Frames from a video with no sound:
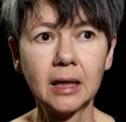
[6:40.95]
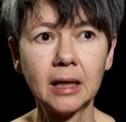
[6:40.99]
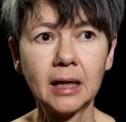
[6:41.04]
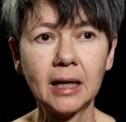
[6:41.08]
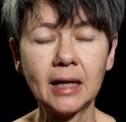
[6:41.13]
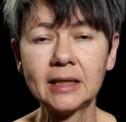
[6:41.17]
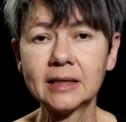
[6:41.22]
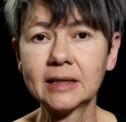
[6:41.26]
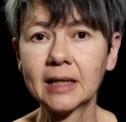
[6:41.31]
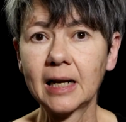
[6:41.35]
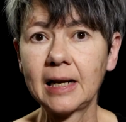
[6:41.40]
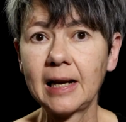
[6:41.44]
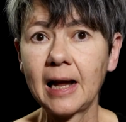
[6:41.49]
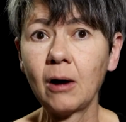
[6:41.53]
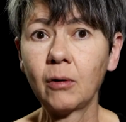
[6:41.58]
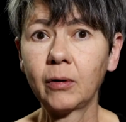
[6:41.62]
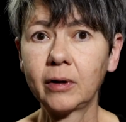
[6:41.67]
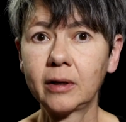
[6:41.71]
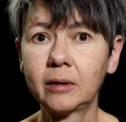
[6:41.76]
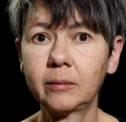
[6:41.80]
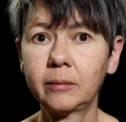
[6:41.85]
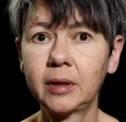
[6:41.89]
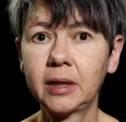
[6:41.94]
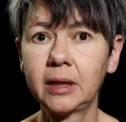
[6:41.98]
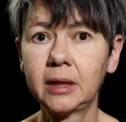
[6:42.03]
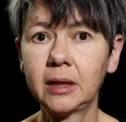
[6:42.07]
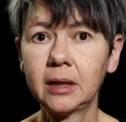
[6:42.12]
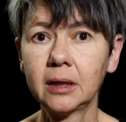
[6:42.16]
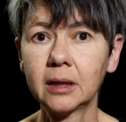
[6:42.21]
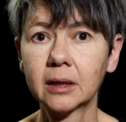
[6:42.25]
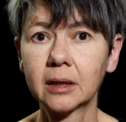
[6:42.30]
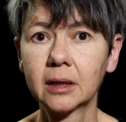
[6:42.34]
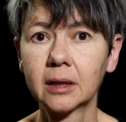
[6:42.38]
is allowing
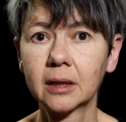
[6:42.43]
me